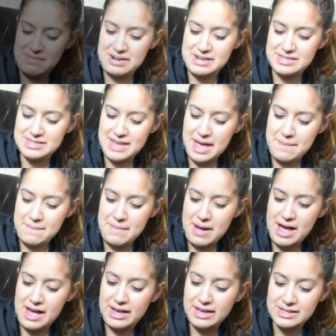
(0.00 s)
going to set
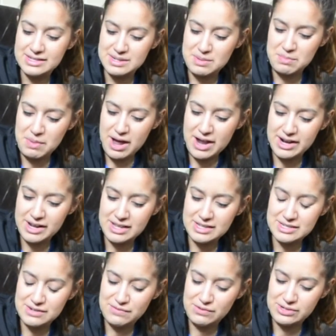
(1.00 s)
my Tabata
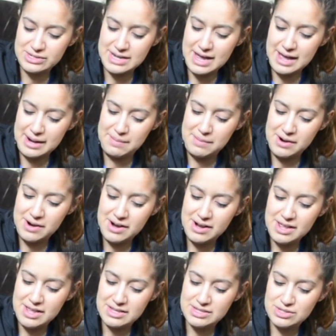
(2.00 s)
interval timer
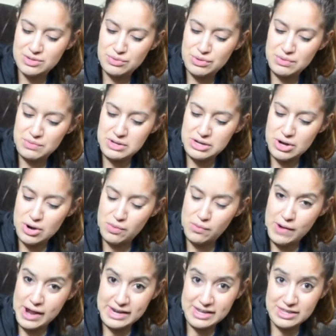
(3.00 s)
so that we know
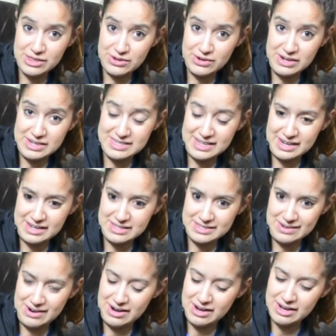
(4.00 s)
when the thirty seconds
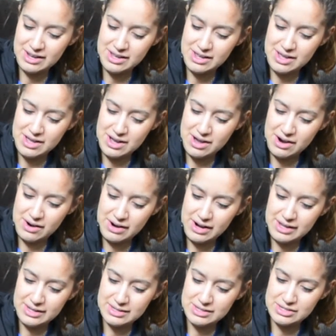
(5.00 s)
are.
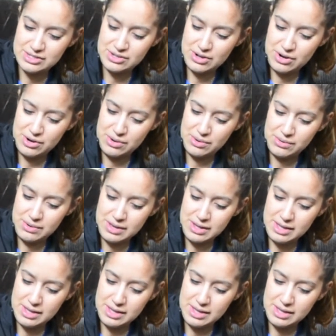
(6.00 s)
Alright, so